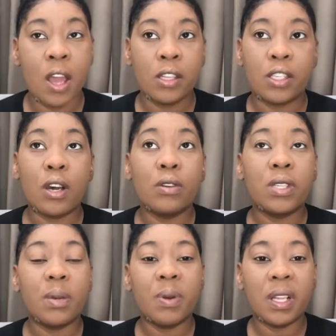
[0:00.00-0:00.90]
So,
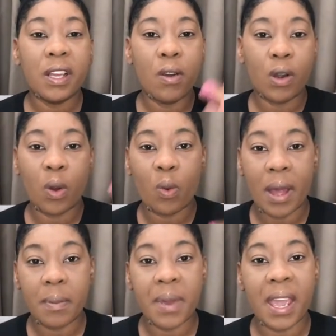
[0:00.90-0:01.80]
typically on a
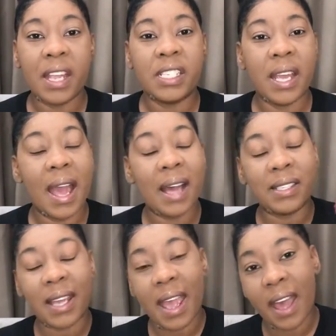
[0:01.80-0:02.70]
web page, it
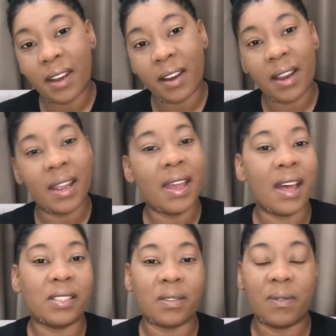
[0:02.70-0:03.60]
has a header, it
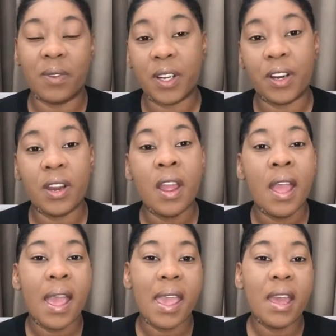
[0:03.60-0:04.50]
has a footer,
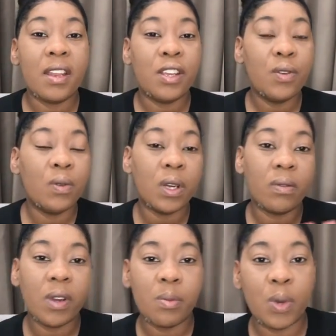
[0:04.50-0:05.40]
and you want to
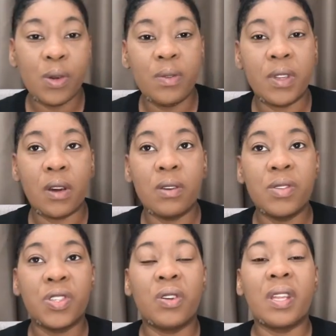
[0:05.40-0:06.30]
remove
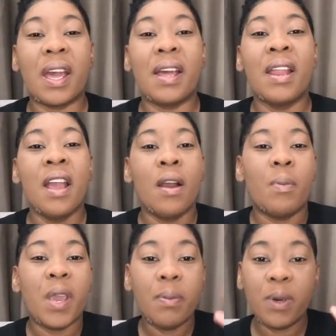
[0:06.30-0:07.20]
those so that
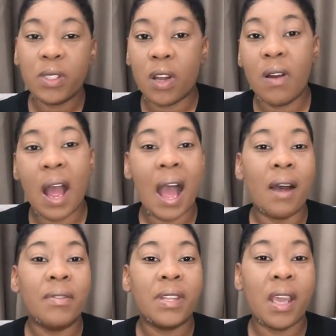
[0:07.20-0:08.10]
people don't
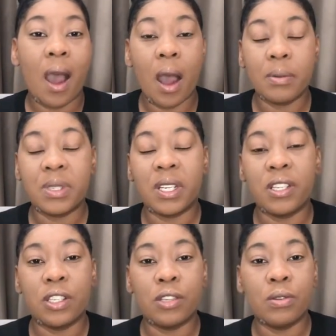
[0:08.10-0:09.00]
have the option
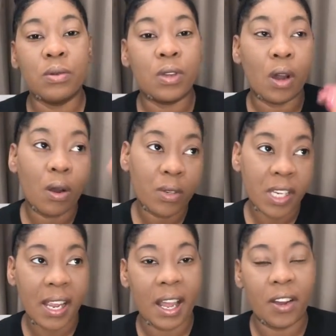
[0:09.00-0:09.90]
to go
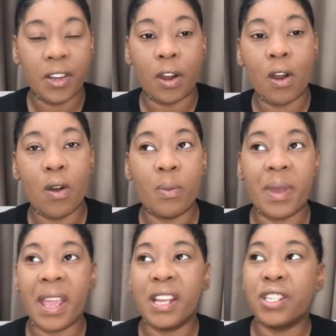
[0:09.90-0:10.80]
check out your
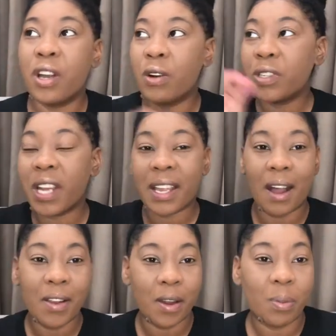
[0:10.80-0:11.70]
homepage, go check
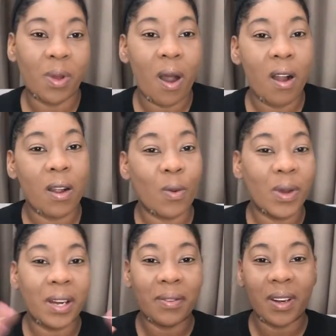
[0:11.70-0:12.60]
out your blog or
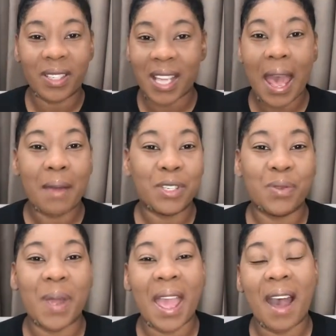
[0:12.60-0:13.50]
whatever tabs you
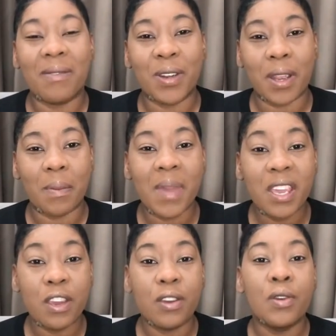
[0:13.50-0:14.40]
may have on your
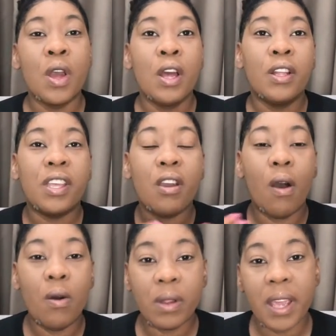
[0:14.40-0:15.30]
menu. The
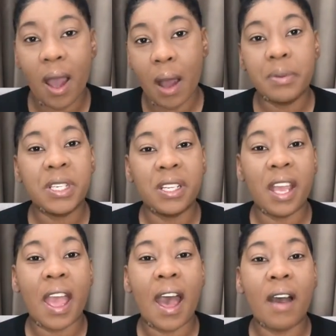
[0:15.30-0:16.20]
only option
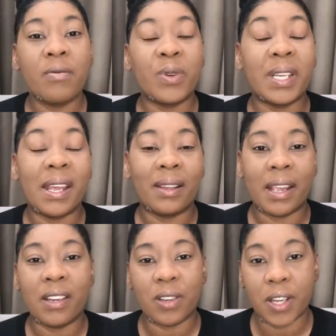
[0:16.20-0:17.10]
they have when they
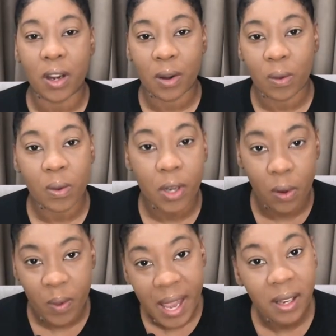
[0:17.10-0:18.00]
land on your your
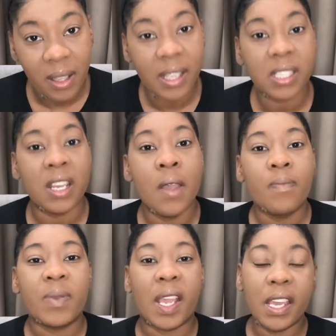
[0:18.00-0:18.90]
wait list
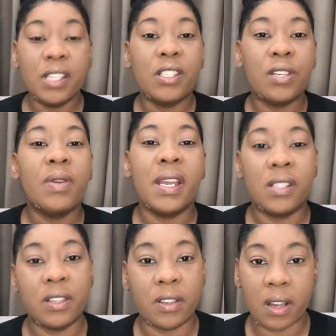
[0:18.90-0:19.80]
is to
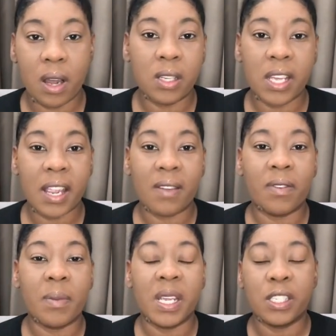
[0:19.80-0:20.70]
enter their contact
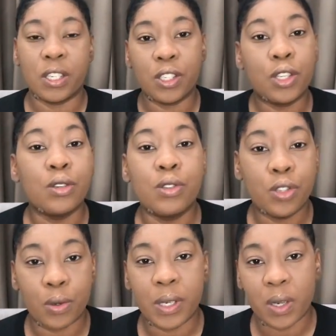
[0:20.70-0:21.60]
information to
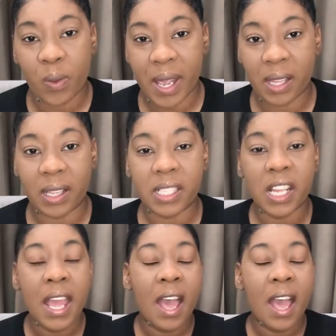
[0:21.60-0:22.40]
join the waitlist.